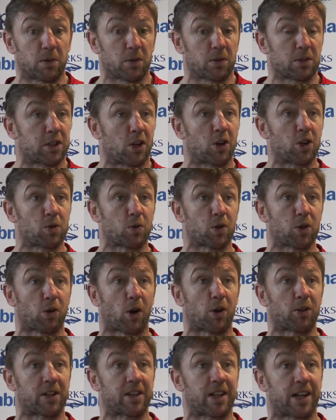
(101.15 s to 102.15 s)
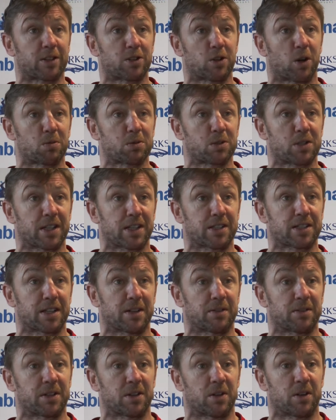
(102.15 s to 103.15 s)
but as long as we're around in that top six,
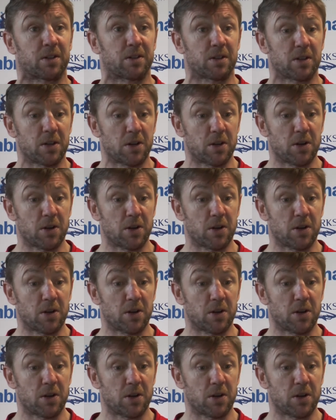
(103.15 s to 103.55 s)
then you know,